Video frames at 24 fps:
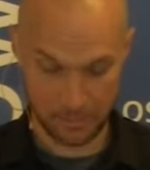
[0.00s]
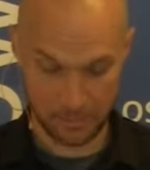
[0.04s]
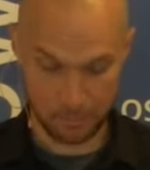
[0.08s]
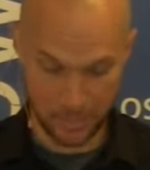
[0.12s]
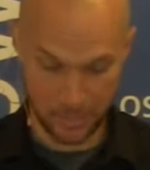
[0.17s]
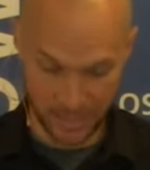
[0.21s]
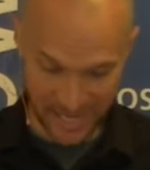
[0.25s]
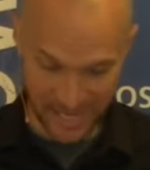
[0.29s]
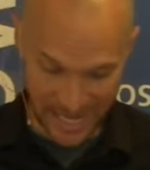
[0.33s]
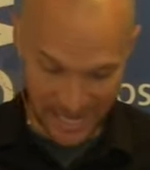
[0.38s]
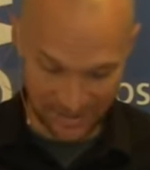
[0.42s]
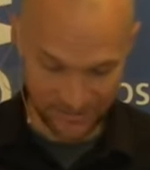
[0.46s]

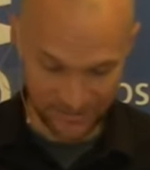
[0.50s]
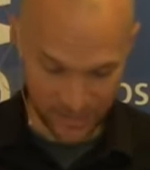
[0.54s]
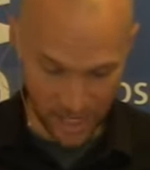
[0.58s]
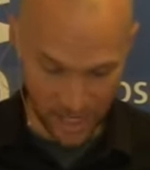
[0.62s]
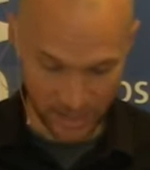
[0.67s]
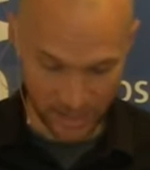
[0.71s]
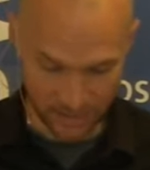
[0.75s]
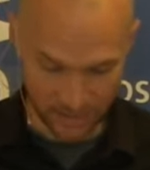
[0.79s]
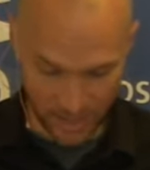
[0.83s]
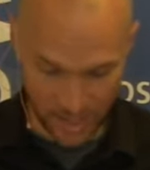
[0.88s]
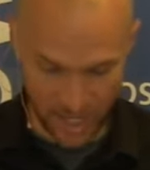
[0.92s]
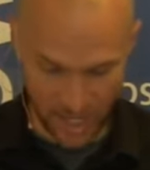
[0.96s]
but have
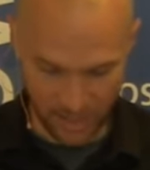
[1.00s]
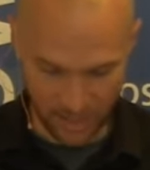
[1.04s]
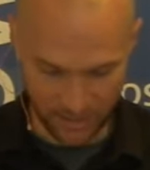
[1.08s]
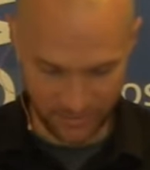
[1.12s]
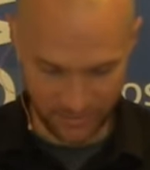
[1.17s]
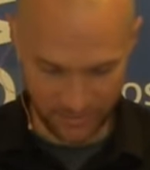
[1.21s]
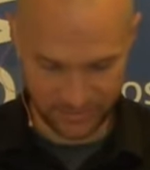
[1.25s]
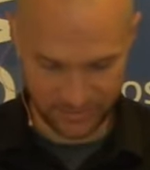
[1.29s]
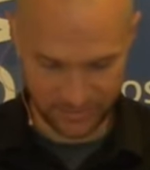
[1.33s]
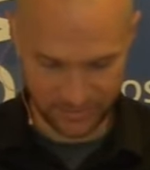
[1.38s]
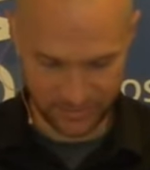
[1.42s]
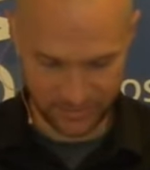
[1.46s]
not
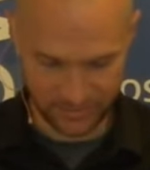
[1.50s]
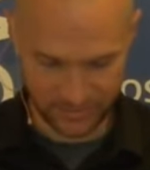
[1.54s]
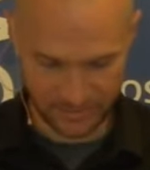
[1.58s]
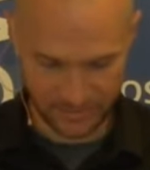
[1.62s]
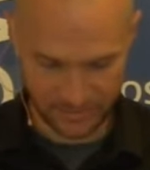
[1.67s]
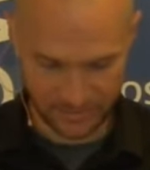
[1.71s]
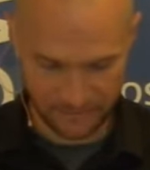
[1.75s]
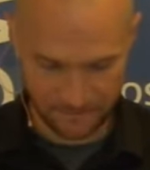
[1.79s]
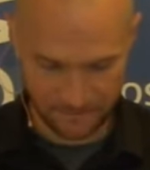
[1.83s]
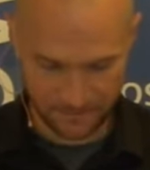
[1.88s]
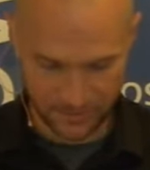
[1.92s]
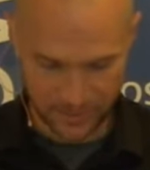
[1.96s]
love,
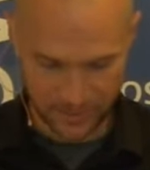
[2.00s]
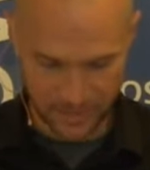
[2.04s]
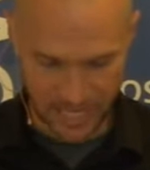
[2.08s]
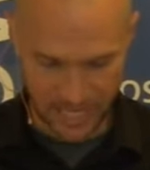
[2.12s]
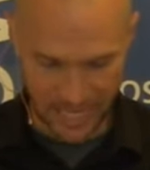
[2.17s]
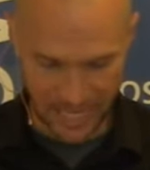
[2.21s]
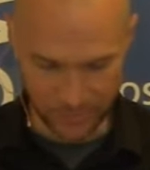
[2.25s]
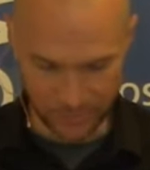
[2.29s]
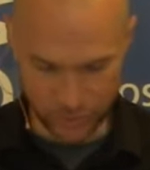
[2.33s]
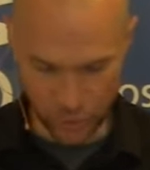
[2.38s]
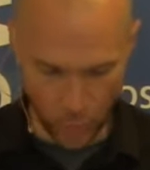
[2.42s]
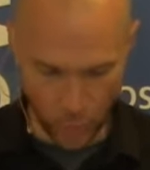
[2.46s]

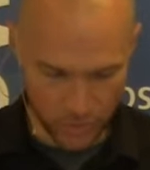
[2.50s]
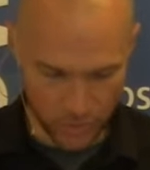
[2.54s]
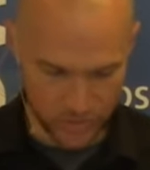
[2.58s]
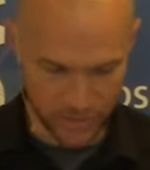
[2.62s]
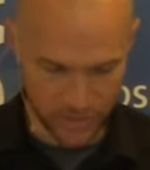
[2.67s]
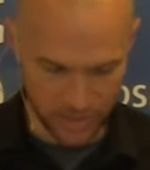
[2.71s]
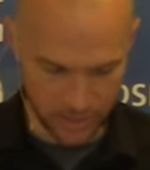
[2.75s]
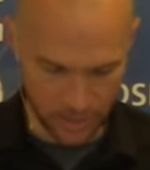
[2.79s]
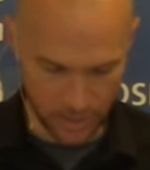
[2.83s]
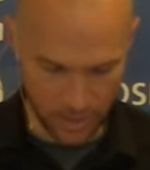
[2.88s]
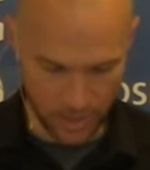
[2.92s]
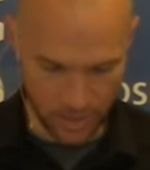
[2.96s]
I'm a noisy
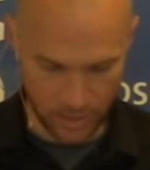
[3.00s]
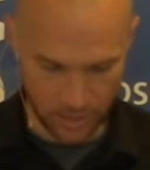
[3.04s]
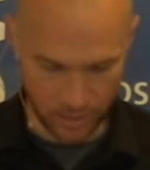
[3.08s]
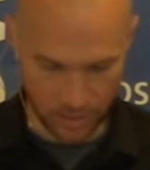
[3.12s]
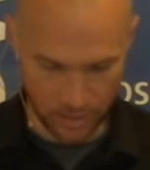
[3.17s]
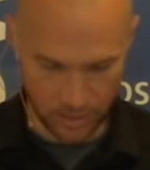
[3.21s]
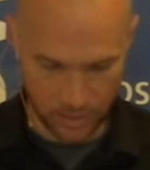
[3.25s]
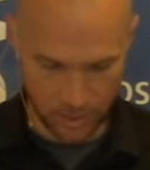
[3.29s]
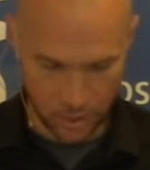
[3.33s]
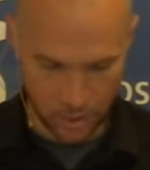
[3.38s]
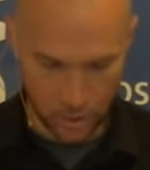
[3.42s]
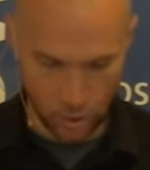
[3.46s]
gong
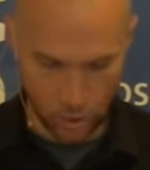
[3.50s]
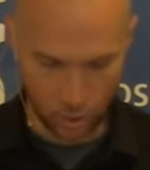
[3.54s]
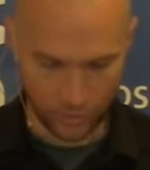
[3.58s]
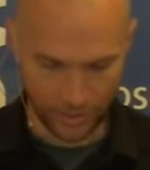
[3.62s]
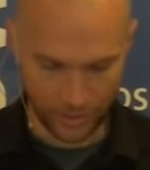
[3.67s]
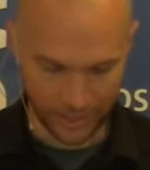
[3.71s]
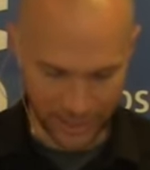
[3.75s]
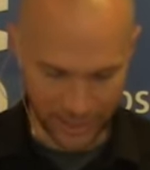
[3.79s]
or a